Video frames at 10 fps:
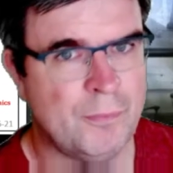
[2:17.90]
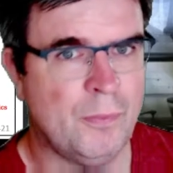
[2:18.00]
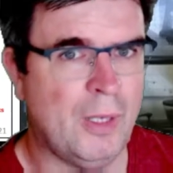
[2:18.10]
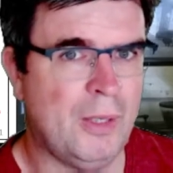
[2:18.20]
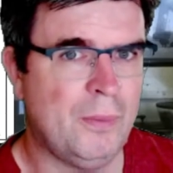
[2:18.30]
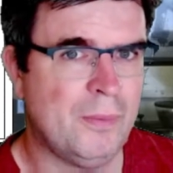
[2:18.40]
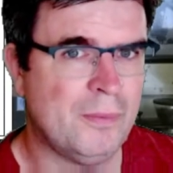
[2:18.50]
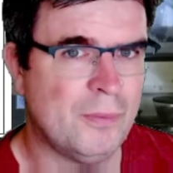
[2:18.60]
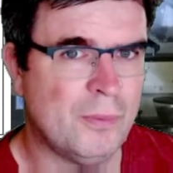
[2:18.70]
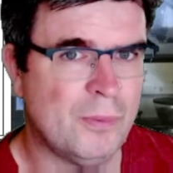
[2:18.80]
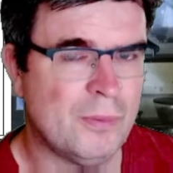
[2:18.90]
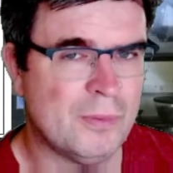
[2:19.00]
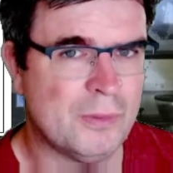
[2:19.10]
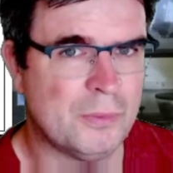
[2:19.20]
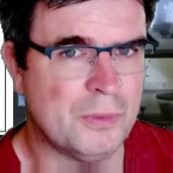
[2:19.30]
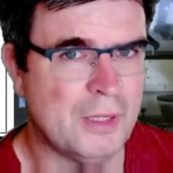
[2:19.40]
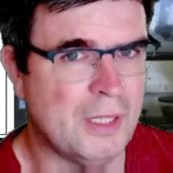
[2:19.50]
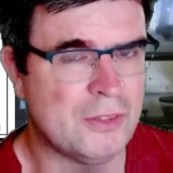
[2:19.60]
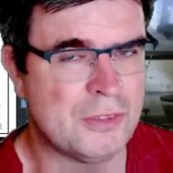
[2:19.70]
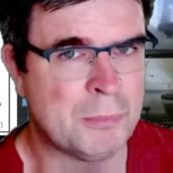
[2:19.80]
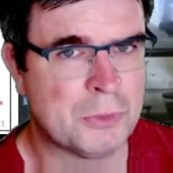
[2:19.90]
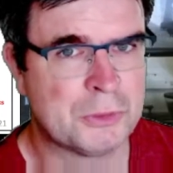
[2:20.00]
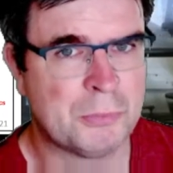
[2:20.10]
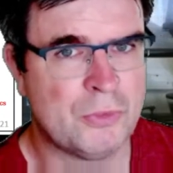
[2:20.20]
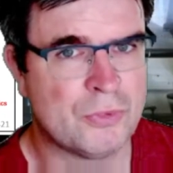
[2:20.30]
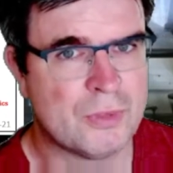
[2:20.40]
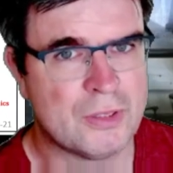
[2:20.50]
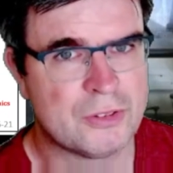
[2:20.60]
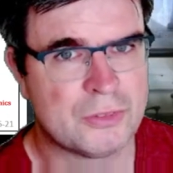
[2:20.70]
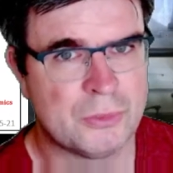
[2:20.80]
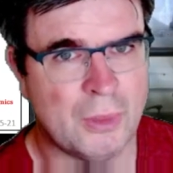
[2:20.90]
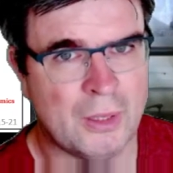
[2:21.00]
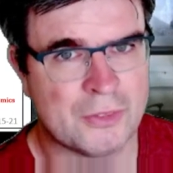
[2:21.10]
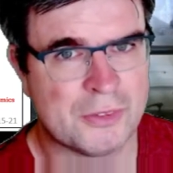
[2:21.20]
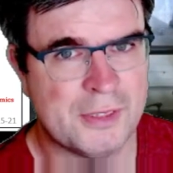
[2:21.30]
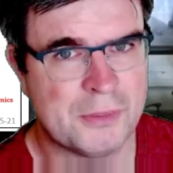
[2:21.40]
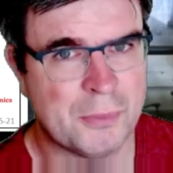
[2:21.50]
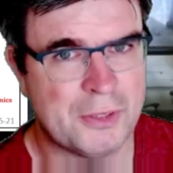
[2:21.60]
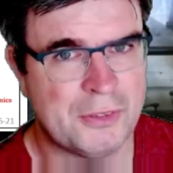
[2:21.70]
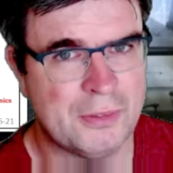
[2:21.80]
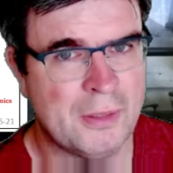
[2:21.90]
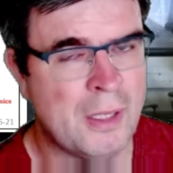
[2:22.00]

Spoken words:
Well, it's impossible for us to answer this question